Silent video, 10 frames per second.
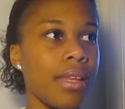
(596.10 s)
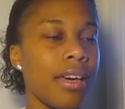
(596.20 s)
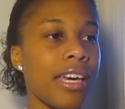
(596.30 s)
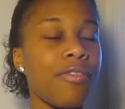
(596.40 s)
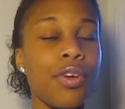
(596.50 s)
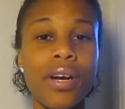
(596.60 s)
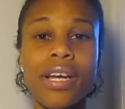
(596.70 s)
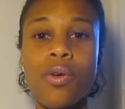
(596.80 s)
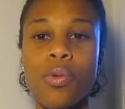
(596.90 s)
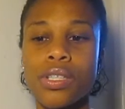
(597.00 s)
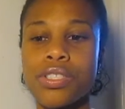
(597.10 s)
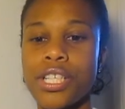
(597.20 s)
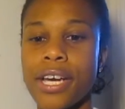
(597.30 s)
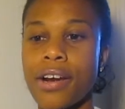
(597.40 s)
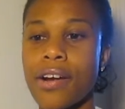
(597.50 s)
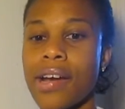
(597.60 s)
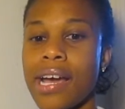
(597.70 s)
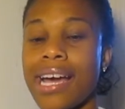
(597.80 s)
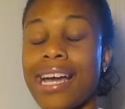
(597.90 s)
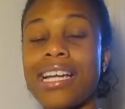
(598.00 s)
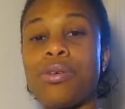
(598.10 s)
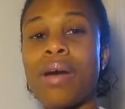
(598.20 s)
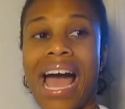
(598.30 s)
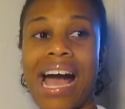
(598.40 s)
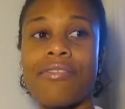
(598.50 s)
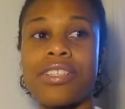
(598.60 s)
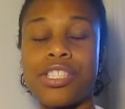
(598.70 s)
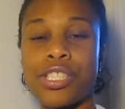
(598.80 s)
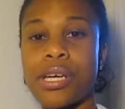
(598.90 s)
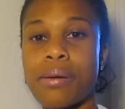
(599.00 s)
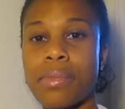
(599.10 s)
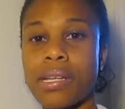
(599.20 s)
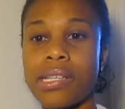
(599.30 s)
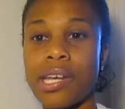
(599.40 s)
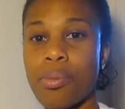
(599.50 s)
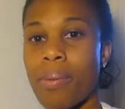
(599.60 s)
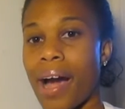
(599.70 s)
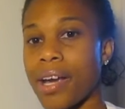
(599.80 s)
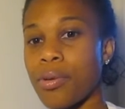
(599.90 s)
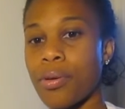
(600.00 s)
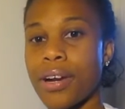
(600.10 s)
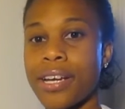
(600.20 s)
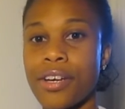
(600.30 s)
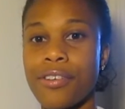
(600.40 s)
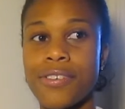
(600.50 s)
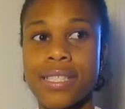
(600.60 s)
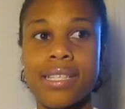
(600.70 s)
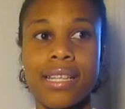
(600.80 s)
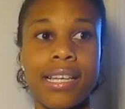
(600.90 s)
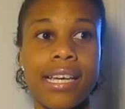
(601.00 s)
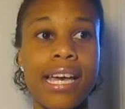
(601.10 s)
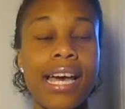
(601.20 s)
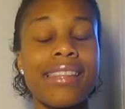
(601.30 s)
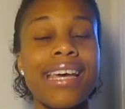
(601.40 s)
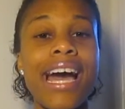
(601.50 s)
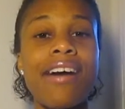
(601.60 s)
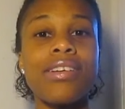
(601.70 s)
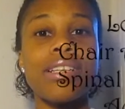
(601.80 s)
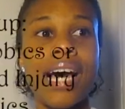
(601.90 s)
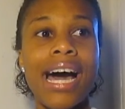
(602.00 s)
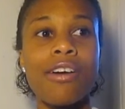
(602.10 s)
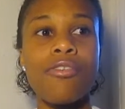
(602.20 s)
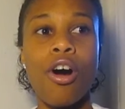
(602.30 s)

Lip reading: if you're in a wheelchair and you have a gym nearby you or in your facility, they have a lot of